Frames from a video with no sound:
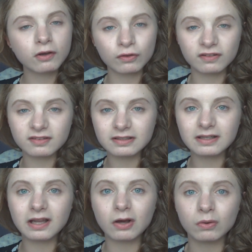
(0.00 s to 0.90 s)

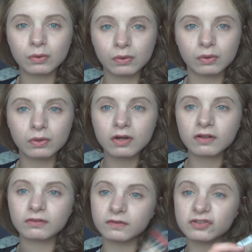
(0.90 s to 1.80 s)
concealer or
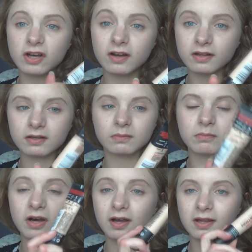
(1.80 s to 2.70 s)
sort of
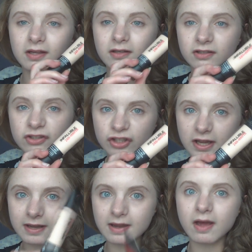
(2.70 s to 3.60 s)
darken my
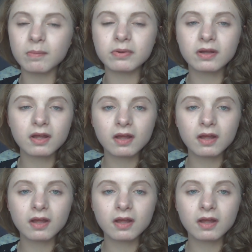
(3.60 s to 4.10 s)
shade up.